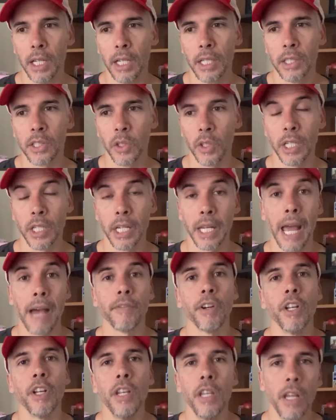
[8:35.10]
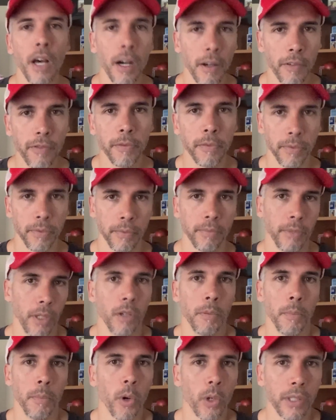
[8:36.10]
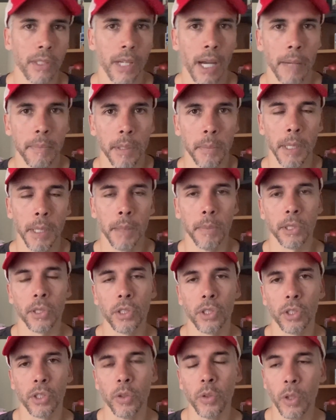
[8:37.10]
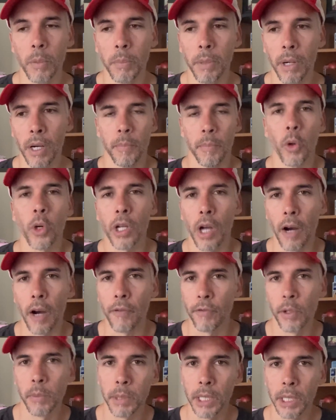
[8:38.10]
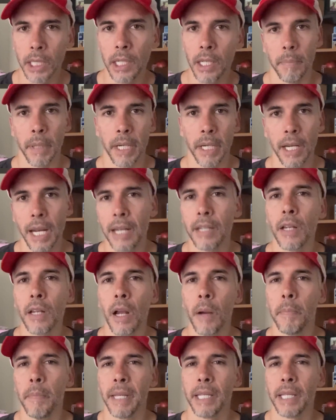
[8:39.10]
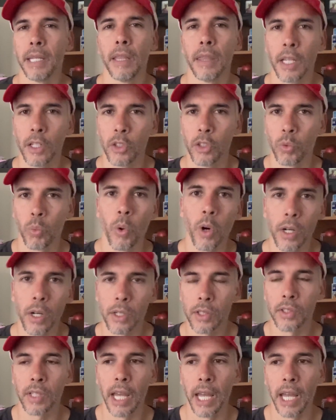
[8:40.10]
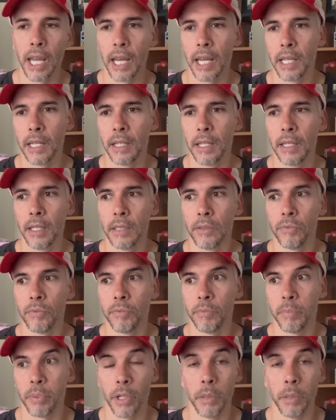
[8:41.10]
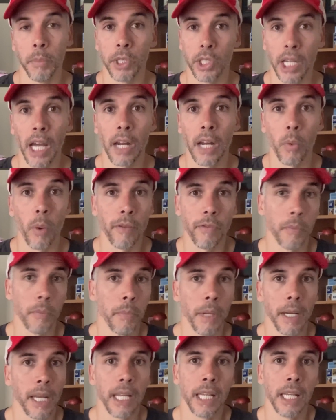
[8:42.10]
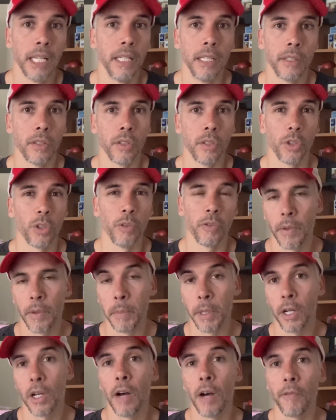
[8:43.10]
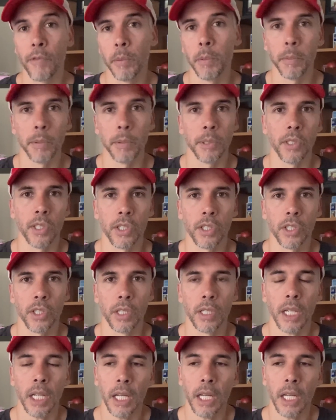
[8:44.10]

so he could have enough, you know, more time to be able to shoot the ball more comfortably. But it ended up making things worse, and it pretty much got away from him. He needed to shoot from an uncomfortable position,